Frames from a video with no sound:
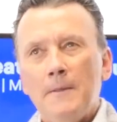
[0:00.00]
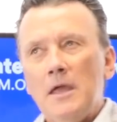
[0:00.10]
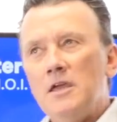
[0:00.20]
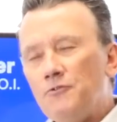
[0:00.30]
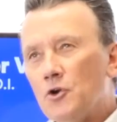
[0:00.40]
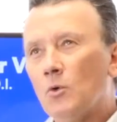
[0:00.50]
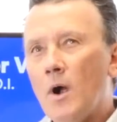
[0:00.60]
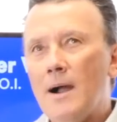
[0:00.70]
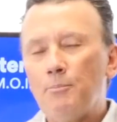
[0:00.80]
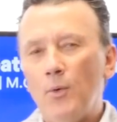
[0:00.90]
if you're
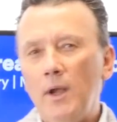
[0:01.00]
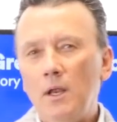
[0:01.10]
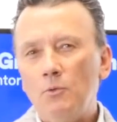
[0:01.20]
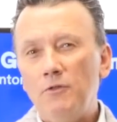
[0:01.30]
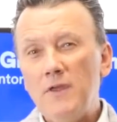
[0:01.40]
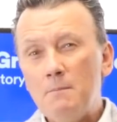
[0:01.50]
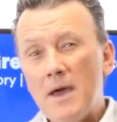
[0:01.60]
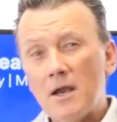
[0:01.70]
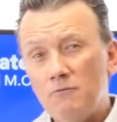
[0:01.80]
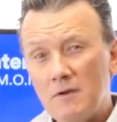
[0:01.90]
operating with the
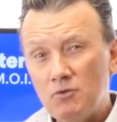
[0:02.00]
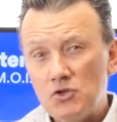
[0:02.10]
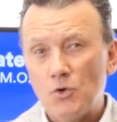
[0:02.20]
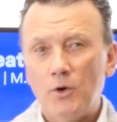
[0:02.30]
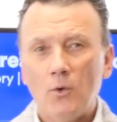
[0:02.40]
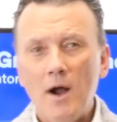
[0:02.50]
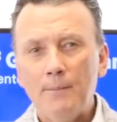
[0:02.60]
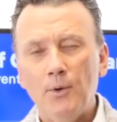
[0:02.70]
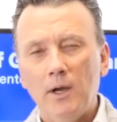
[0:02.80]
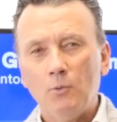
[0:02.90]
amount of inventory you're
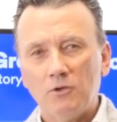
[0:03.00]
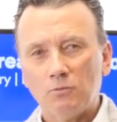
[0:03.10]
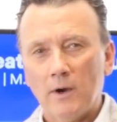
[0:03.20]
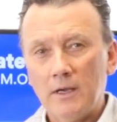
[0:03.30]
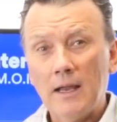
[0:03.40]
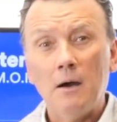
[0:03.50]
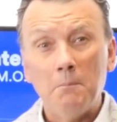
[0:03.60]
operating with right now,